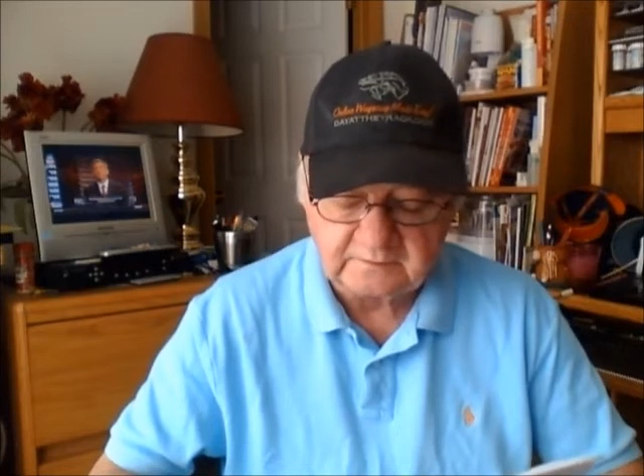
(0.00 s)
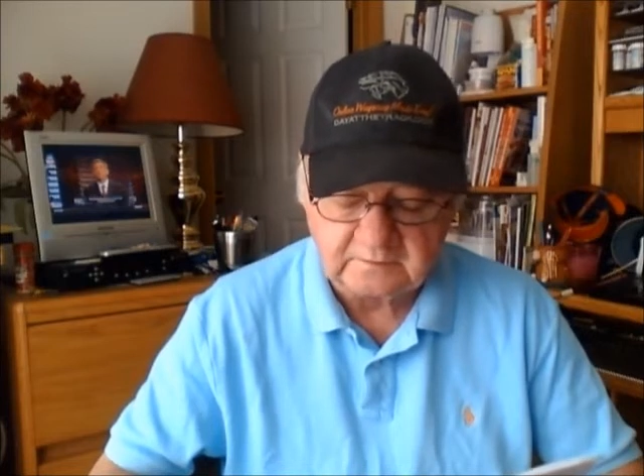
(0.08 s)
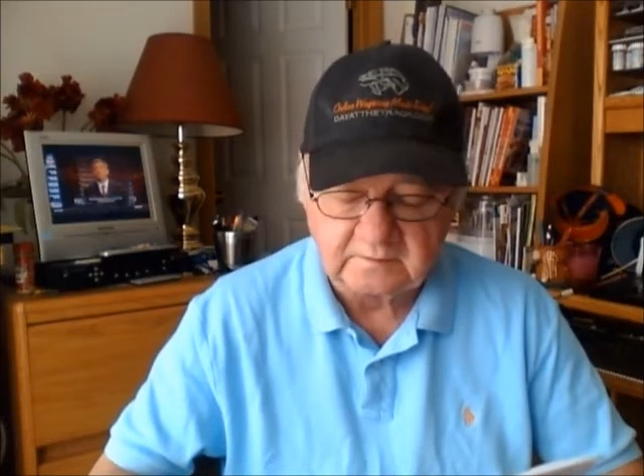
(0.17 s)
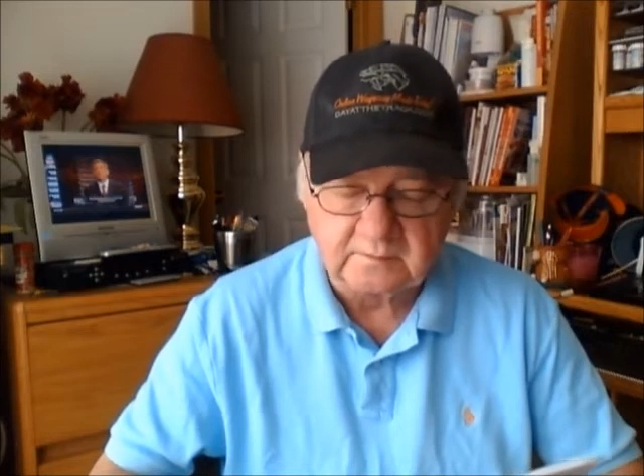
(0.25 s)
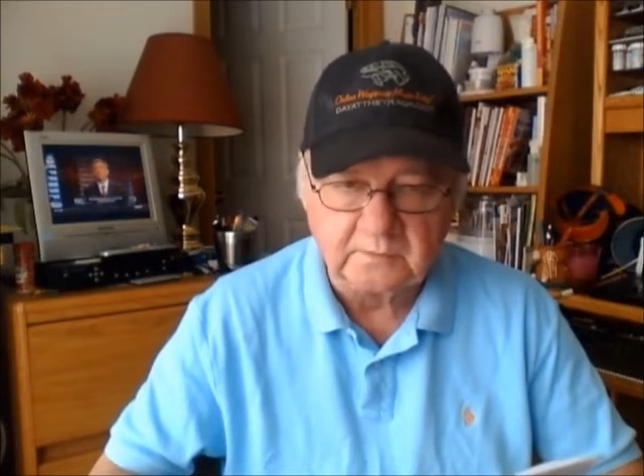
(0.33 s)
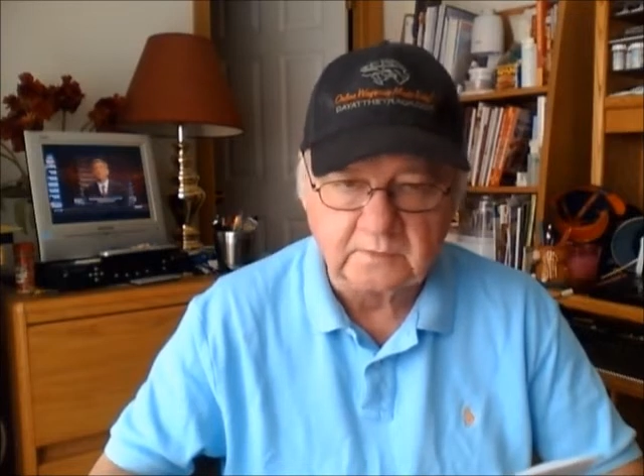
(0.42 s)

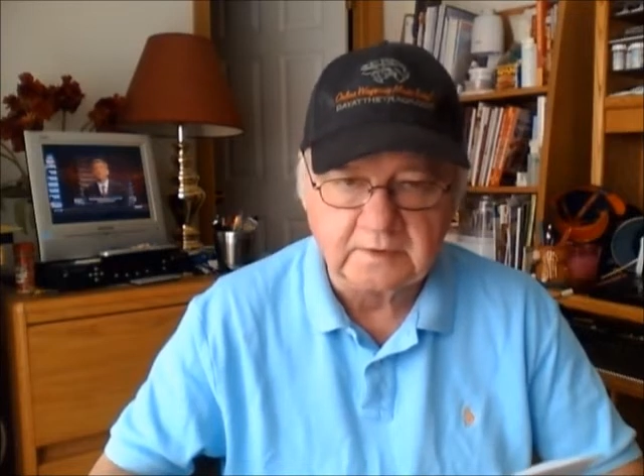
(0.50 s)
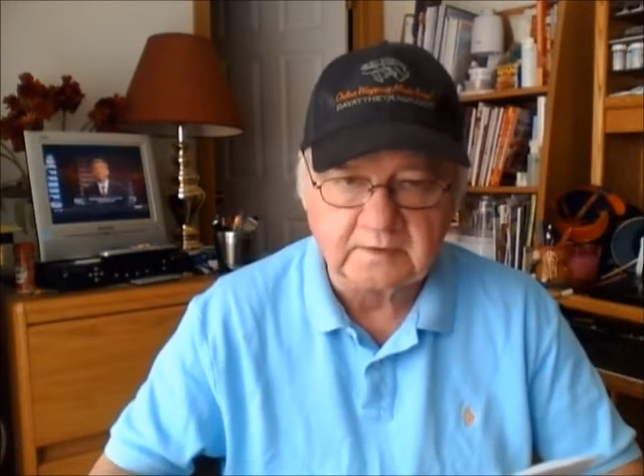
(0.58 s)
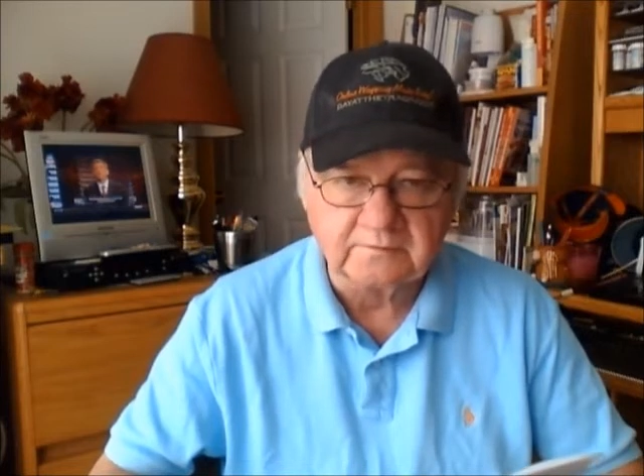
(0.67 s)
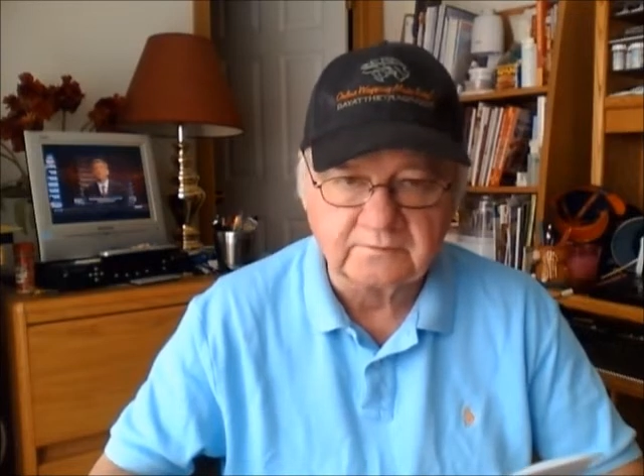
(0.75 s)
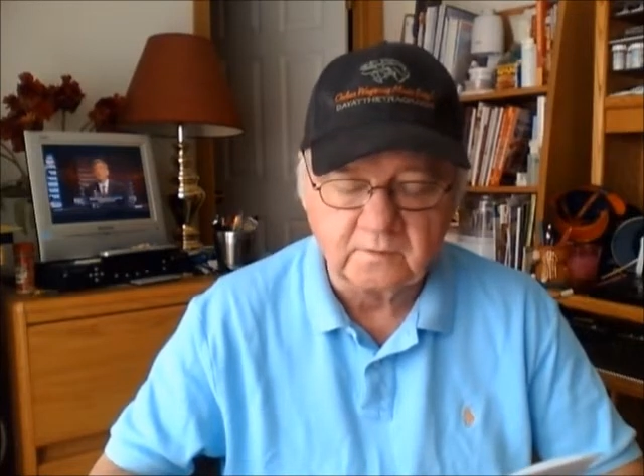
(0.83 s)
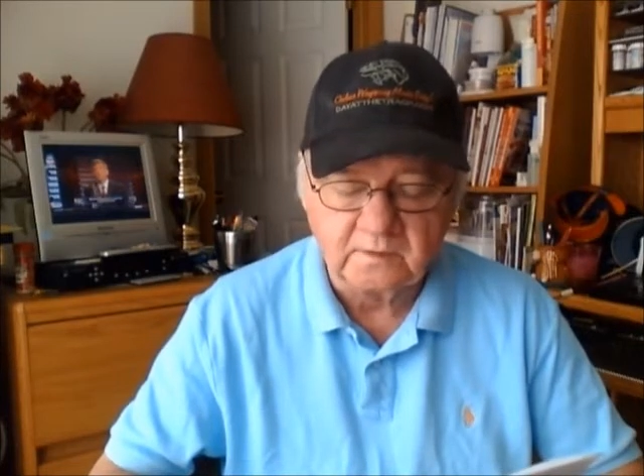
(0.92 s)
hit the board in
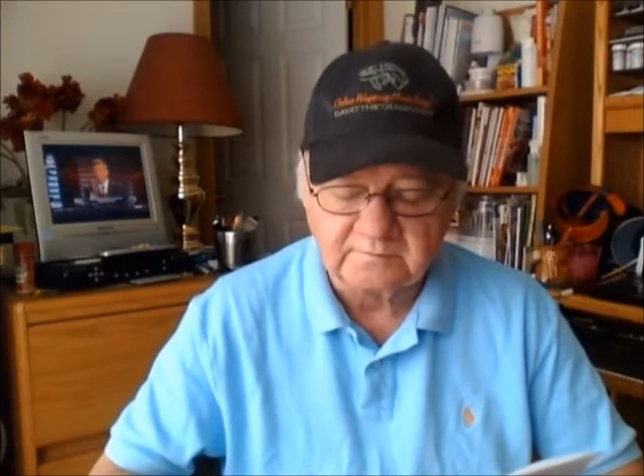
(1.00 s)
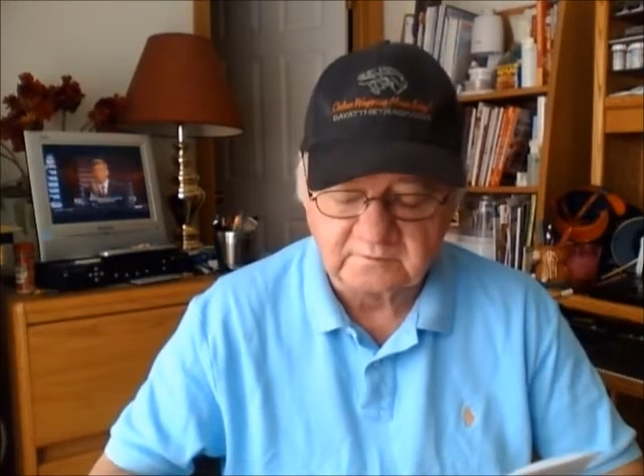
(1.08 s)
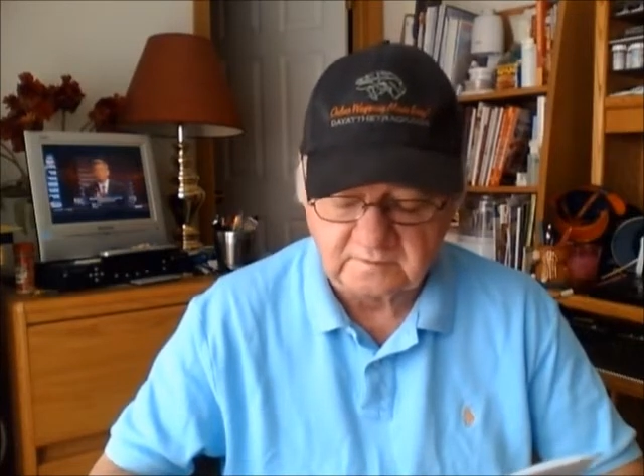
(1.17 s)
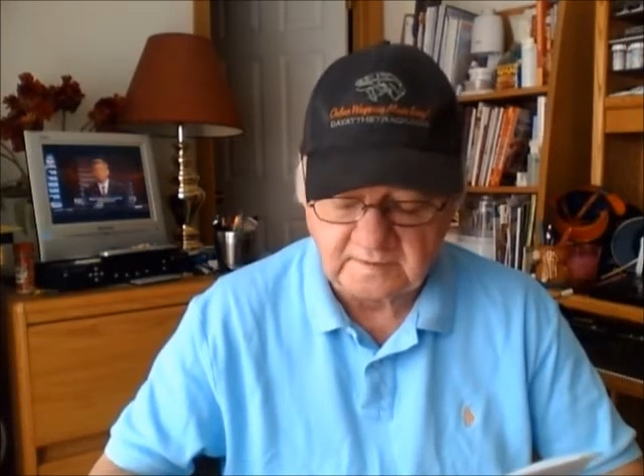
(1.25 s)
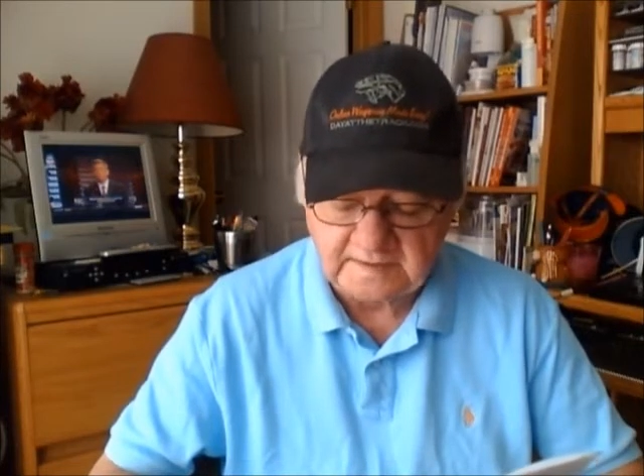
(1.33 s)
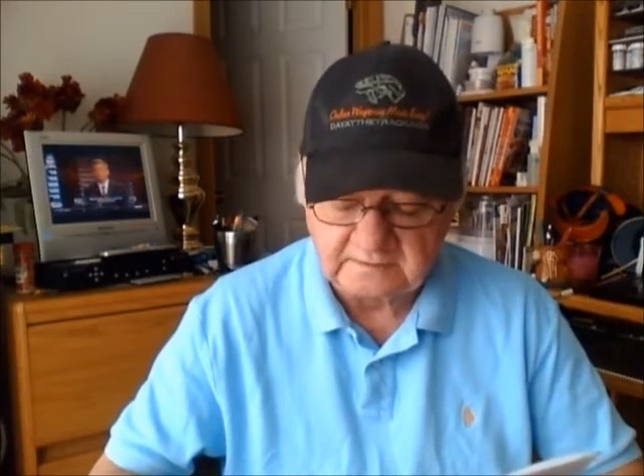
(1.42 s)
four of
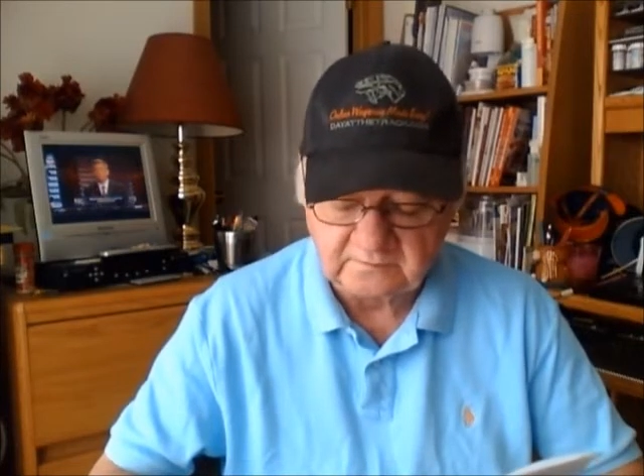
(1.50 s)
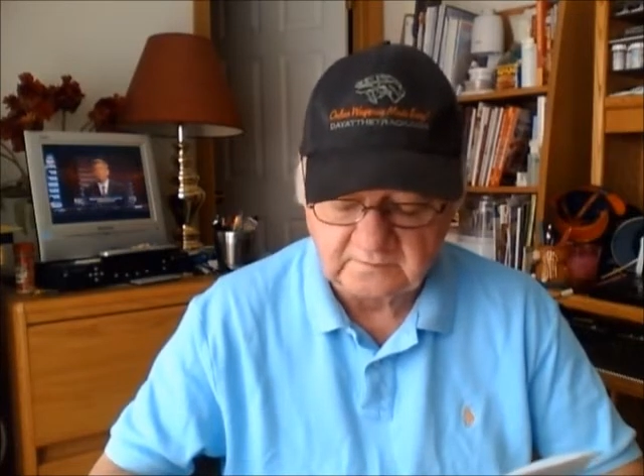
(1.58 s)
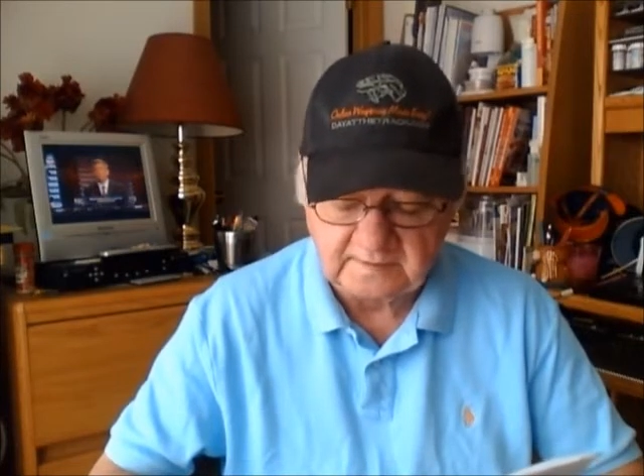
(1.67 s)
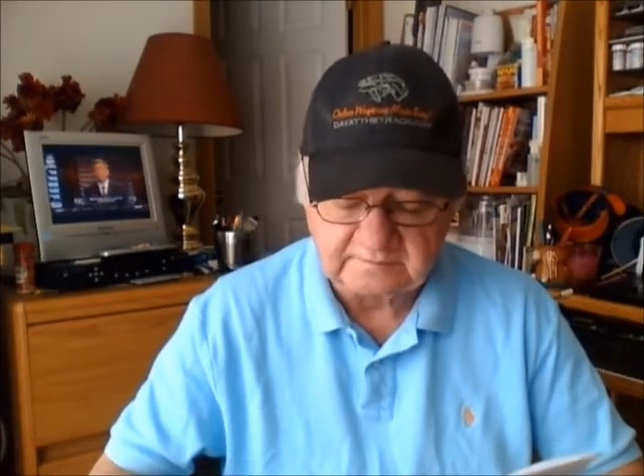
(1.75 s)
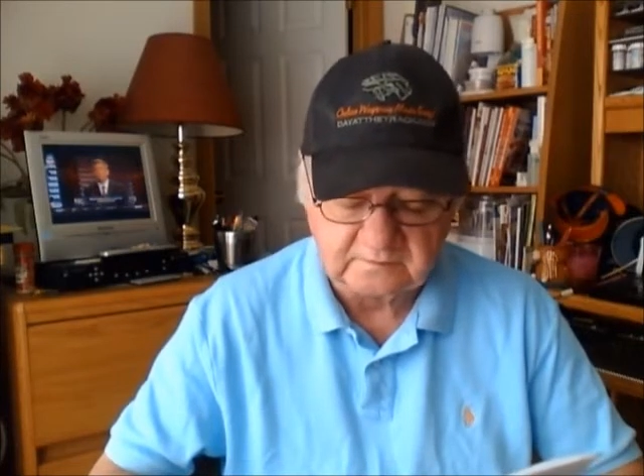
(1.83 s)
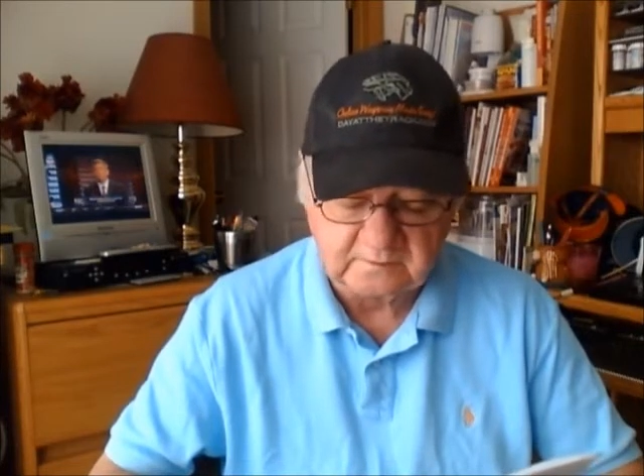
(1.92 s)
its last
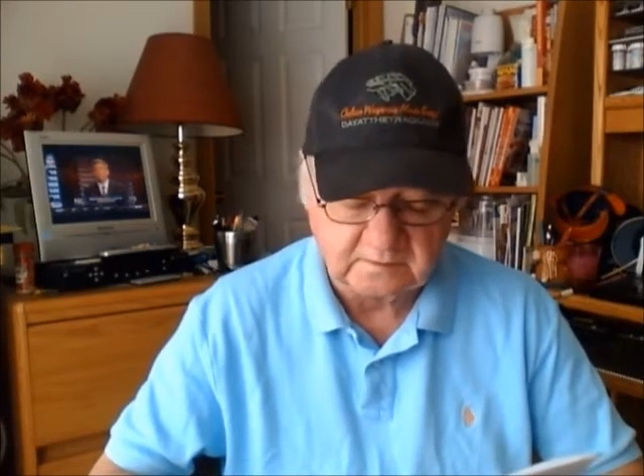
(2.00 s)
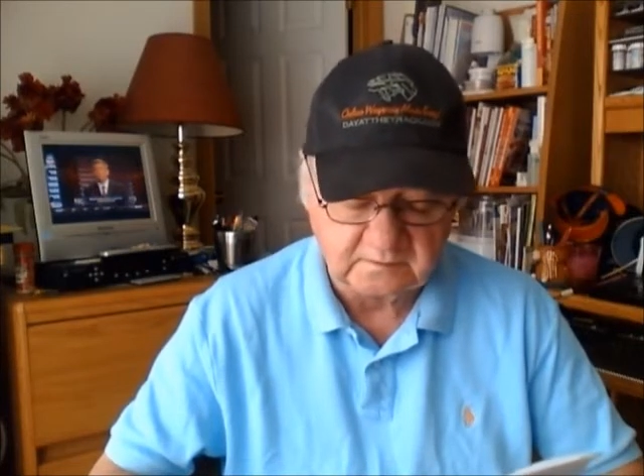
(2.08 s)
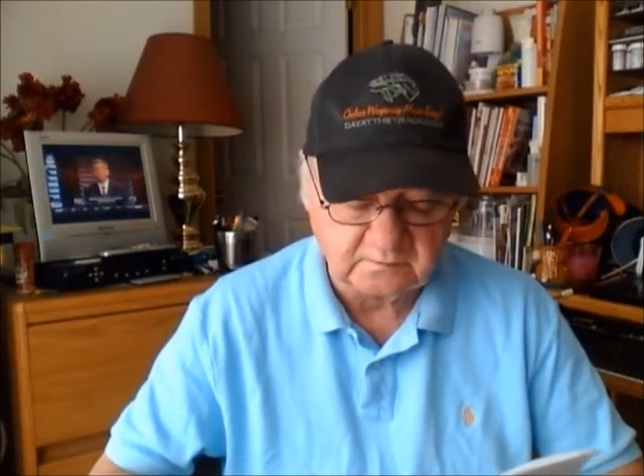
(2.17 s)
five starts,